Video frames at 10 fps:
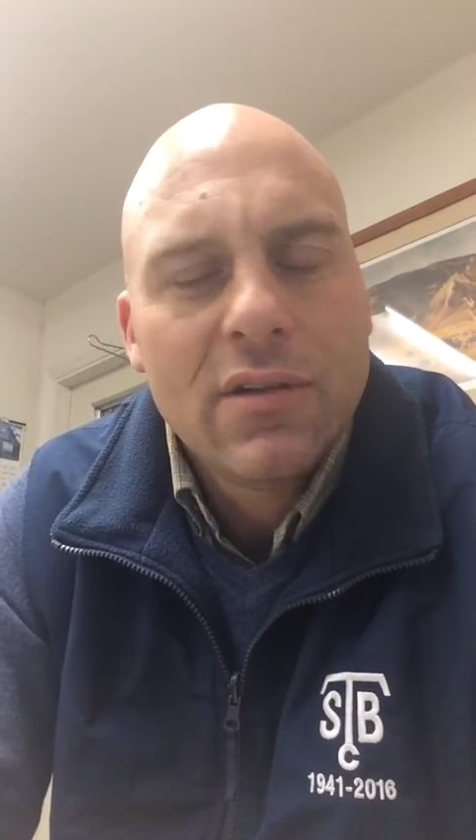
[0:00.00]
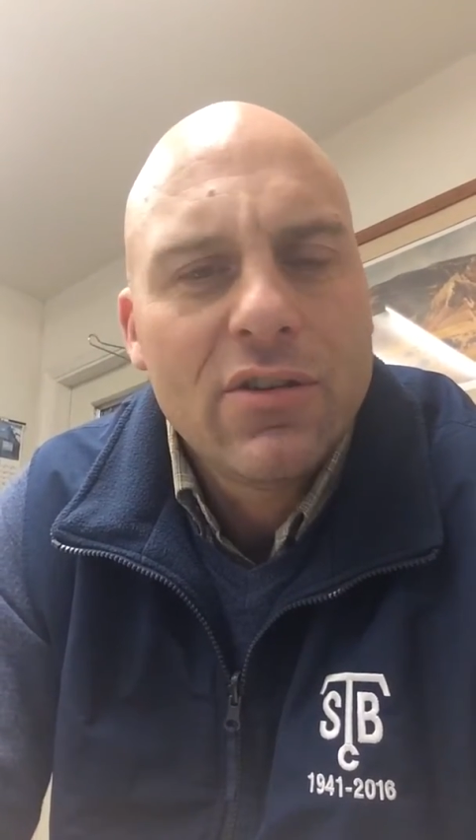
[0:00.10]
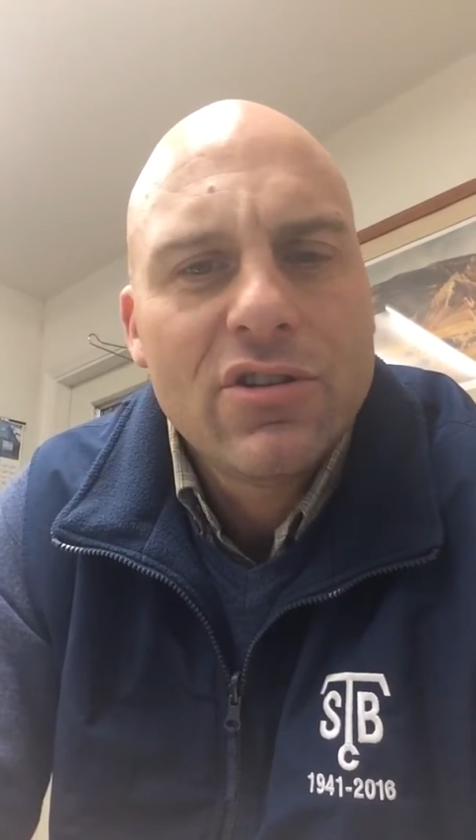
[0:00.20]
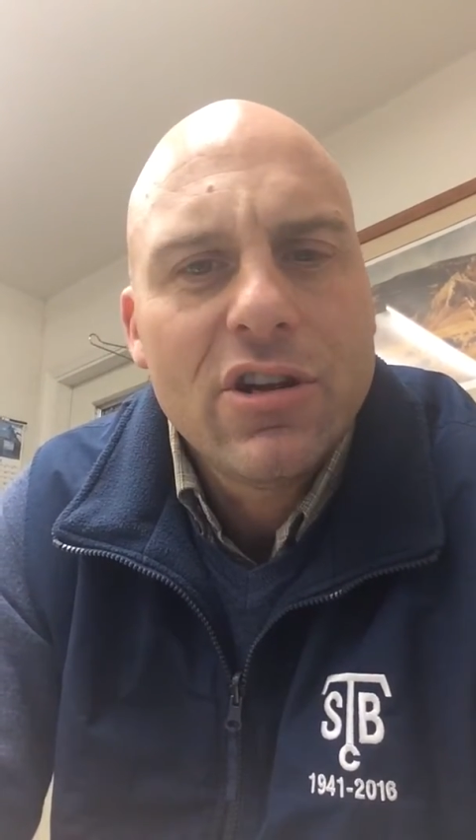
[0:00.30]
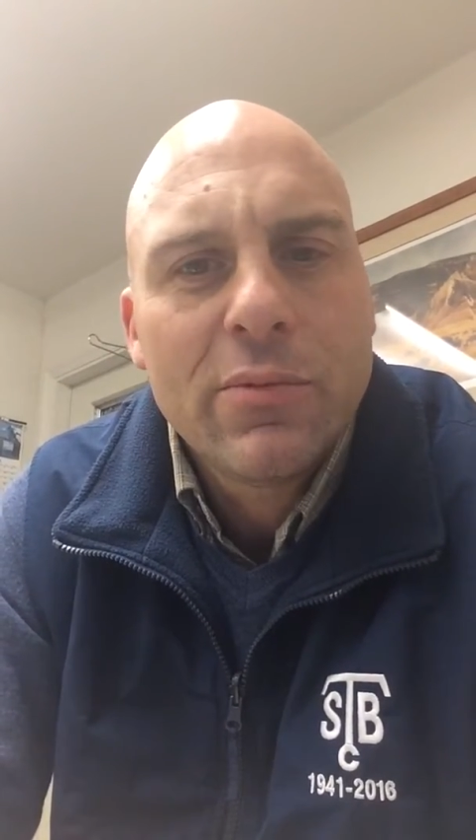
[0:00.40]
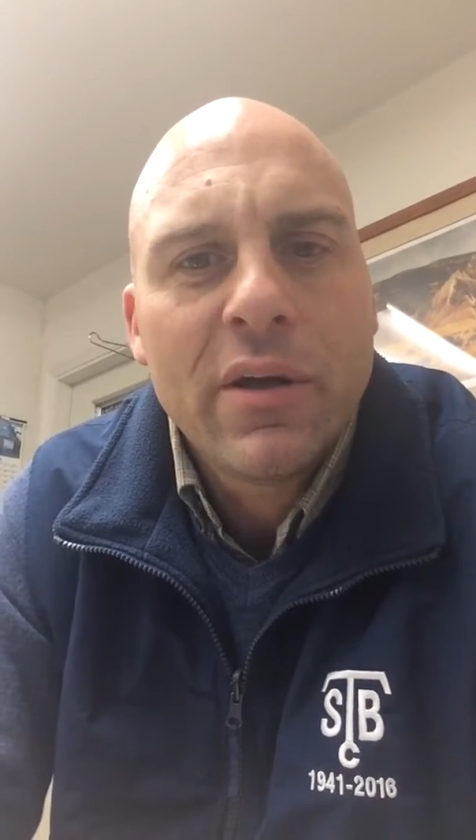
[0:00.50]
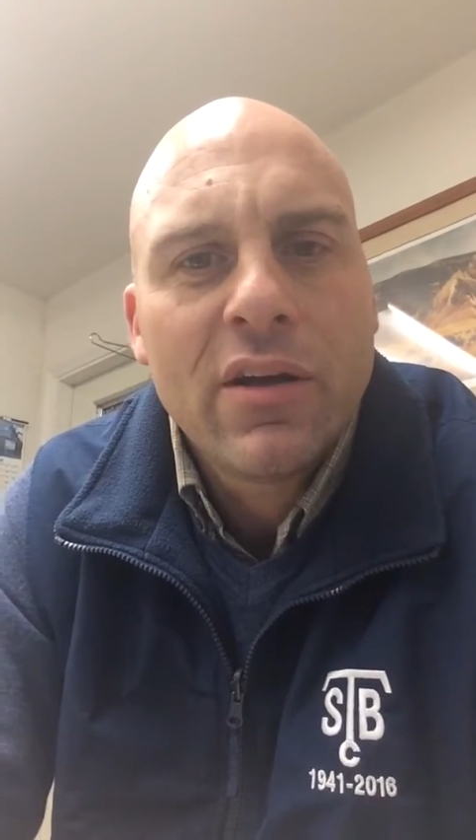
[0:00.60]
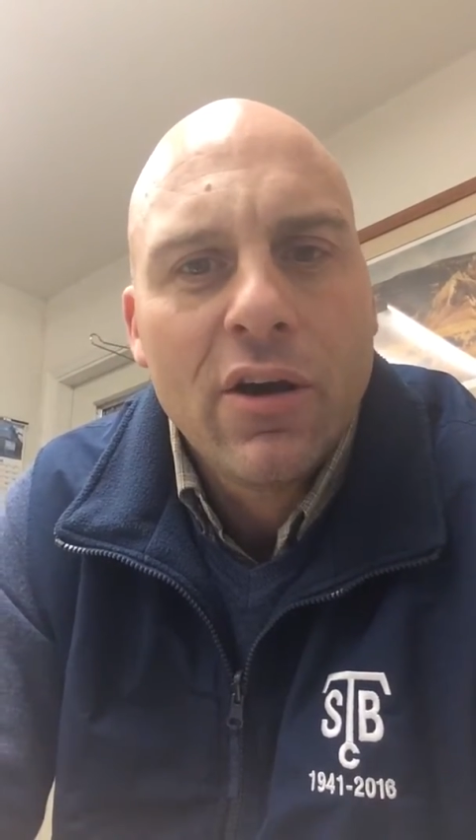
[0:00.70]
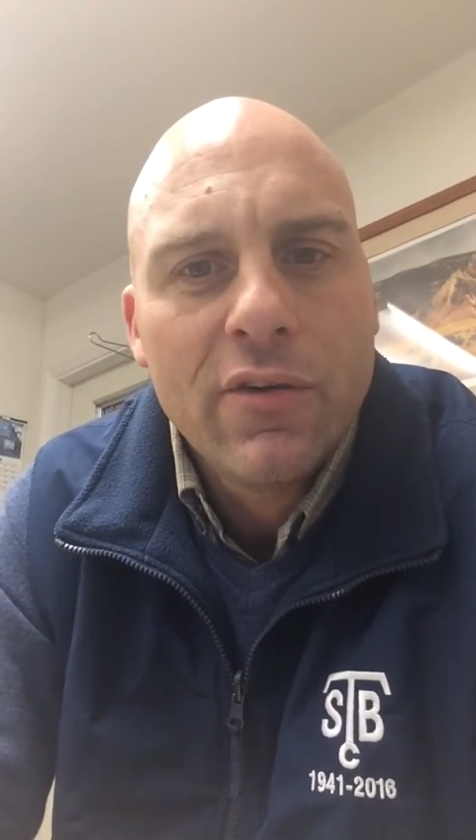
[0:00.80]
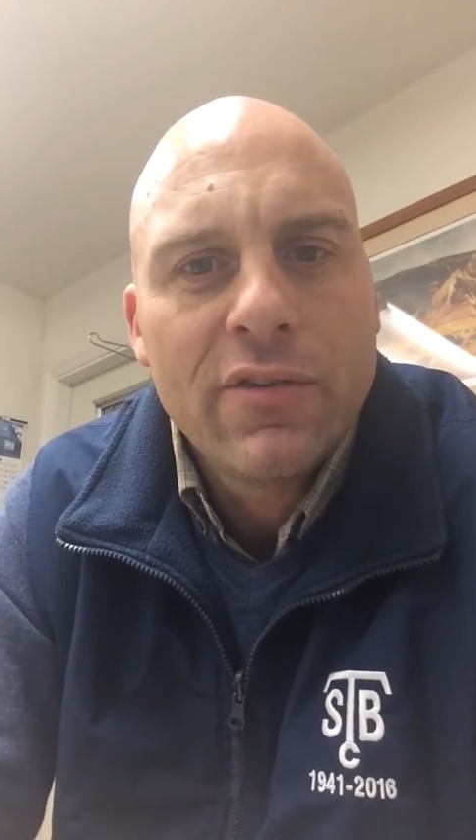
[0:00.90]
I'll share my
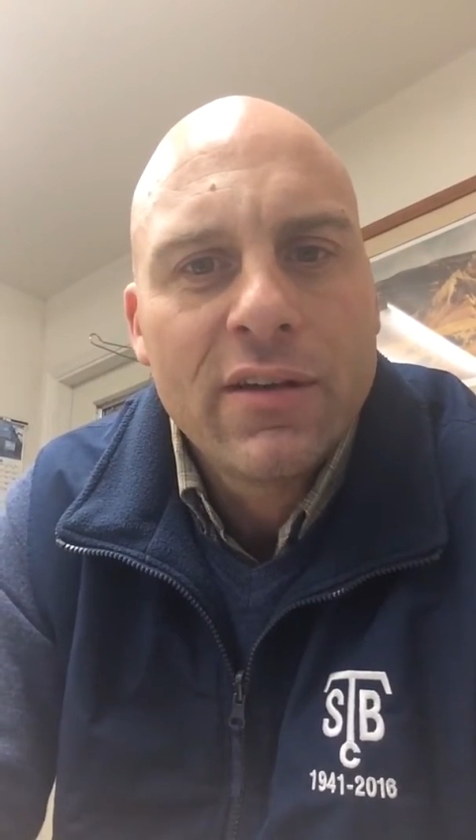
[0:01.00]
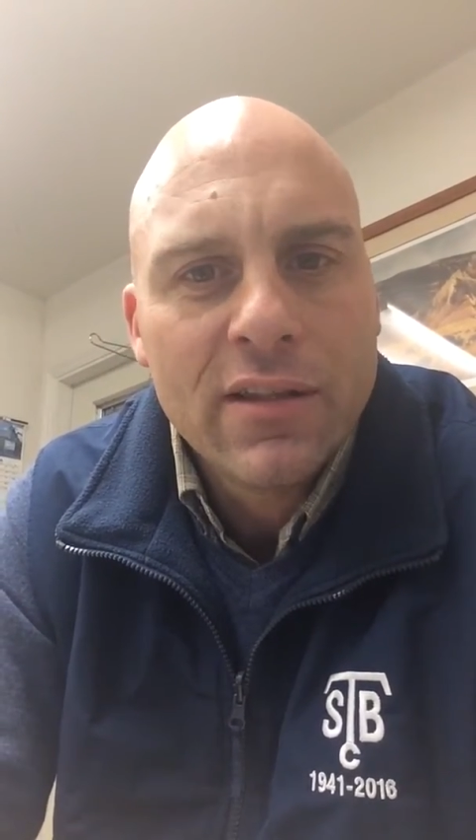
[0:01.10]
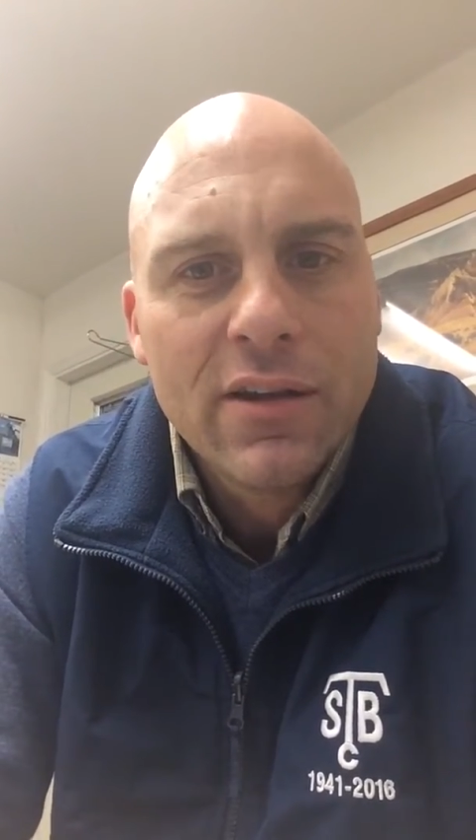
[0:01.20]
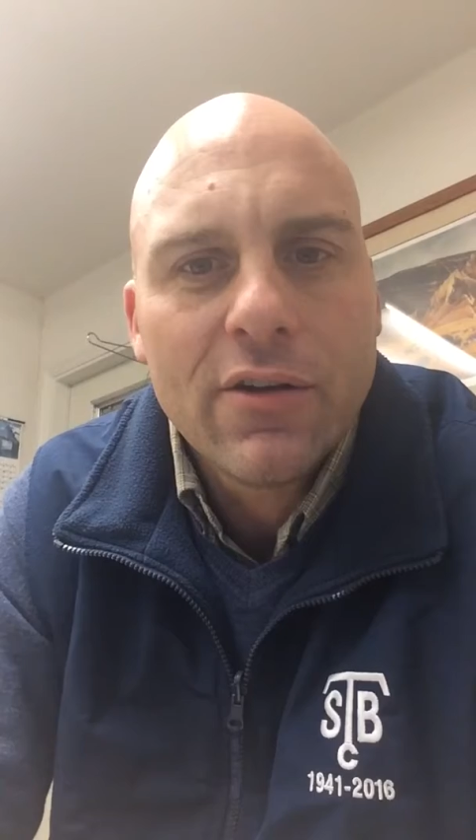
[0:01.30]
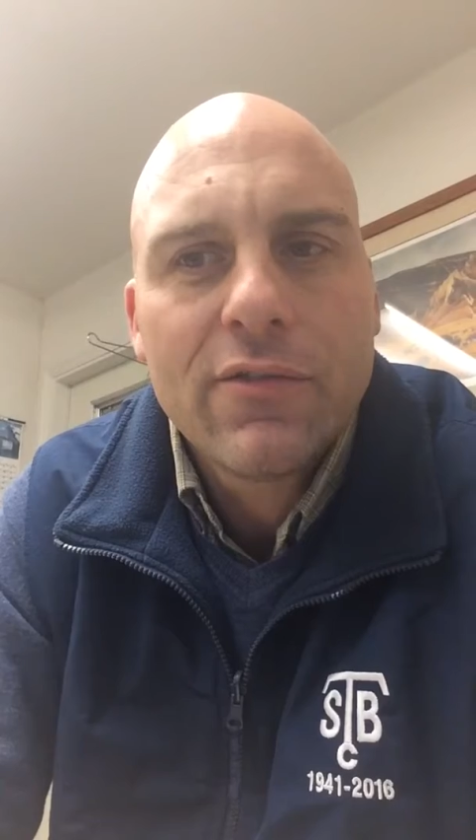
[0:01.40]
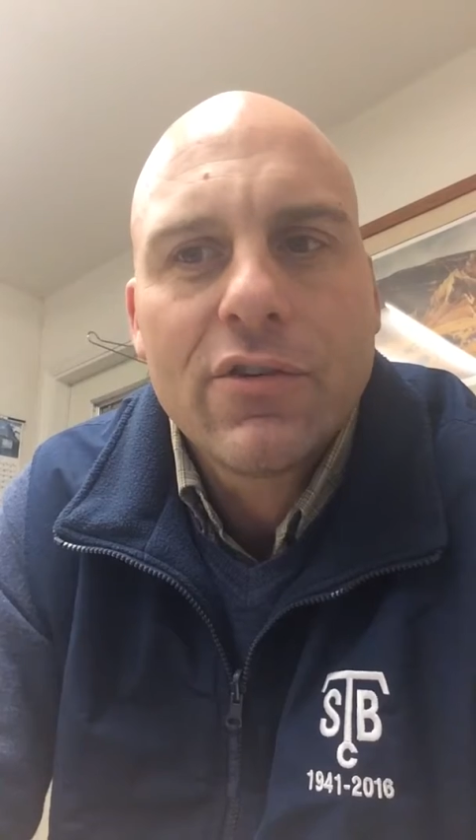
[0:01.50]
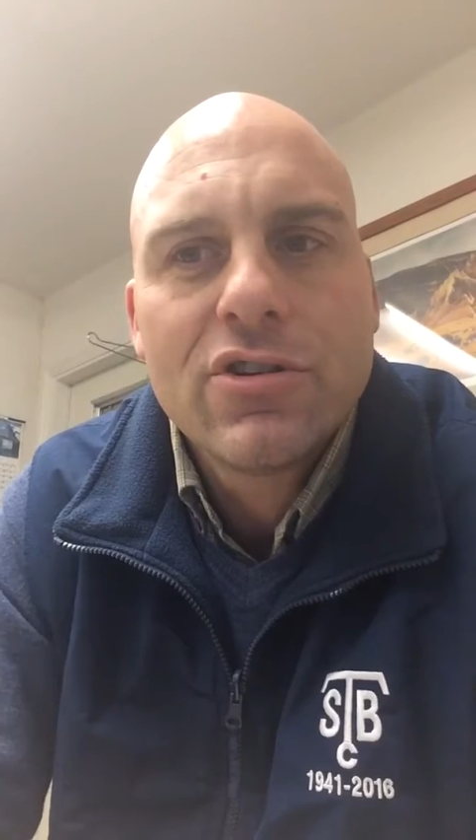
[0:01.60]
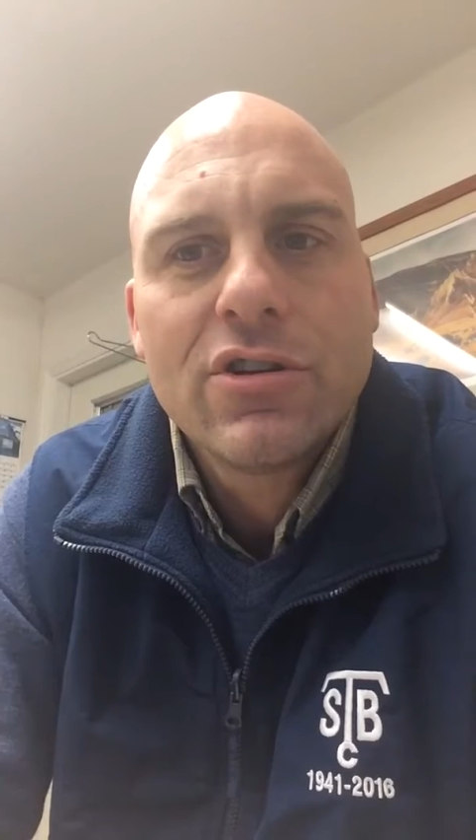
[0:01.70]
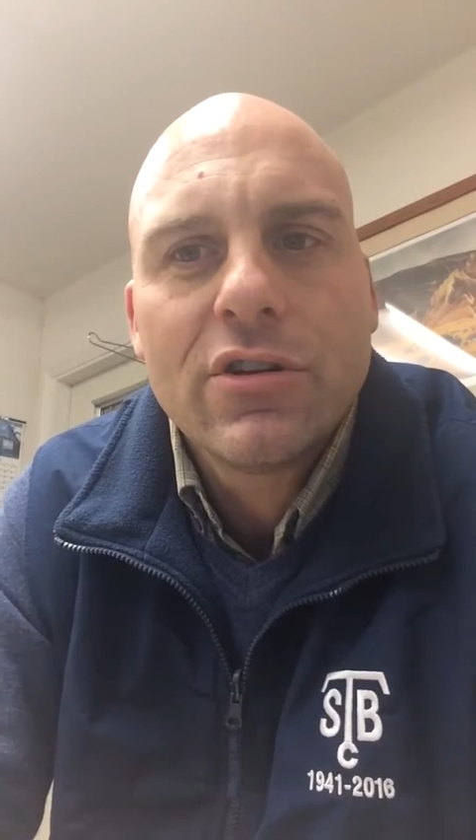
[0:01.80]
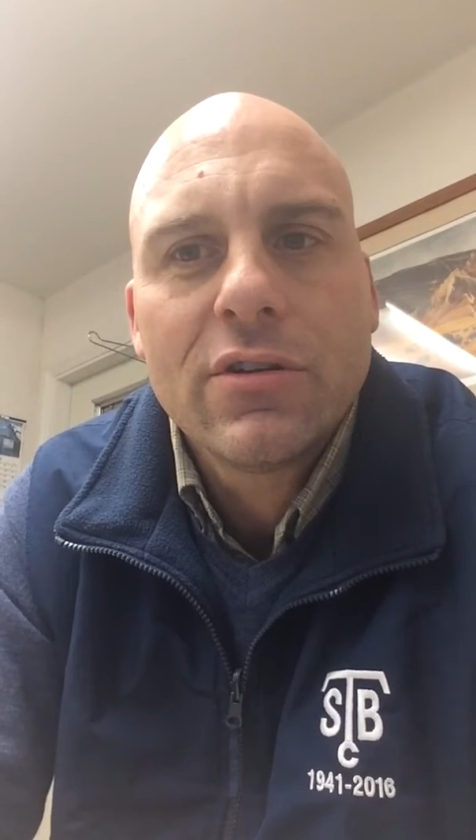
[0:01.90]
coffee and liquor for
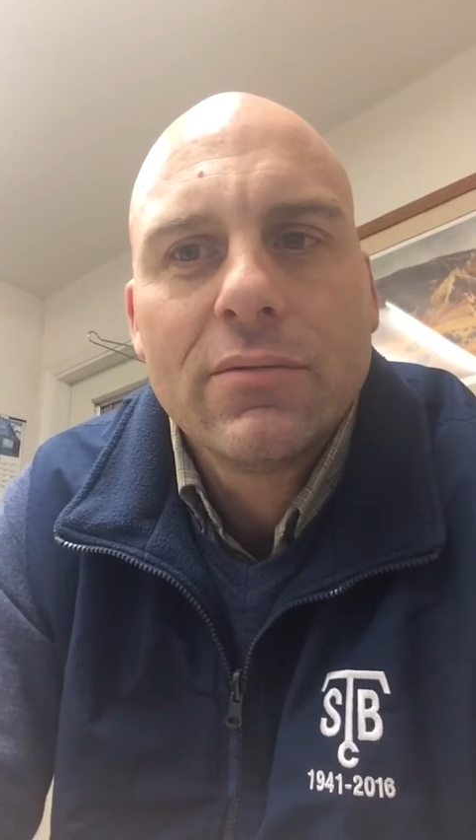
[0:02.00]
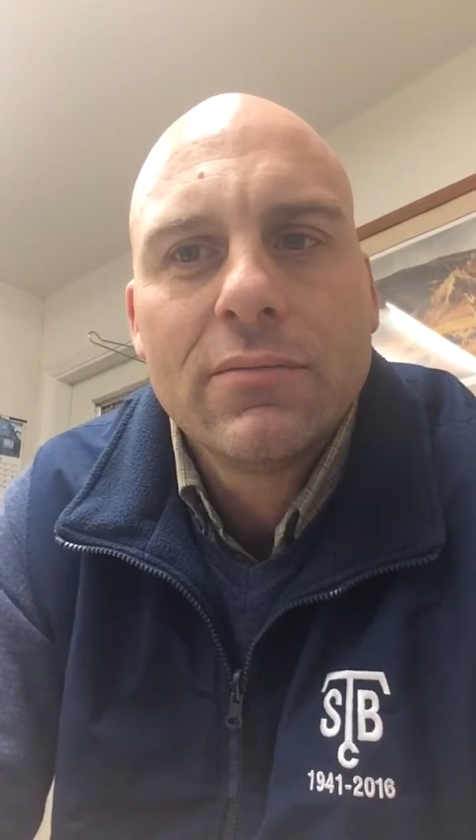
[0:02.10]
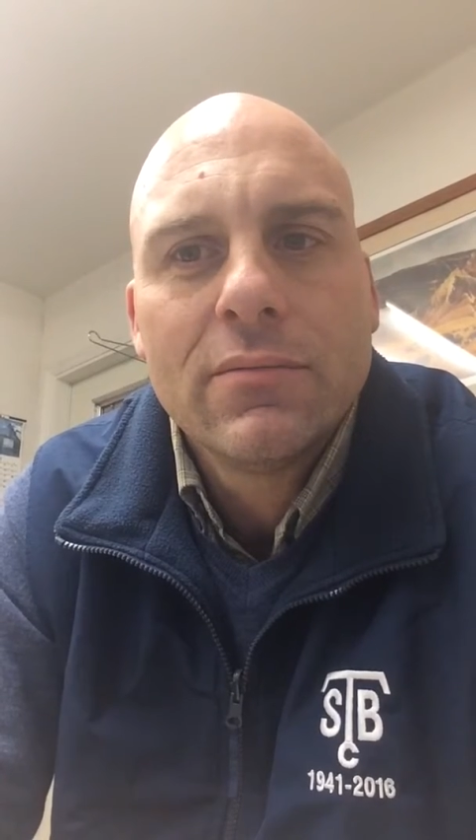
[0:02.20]
sure.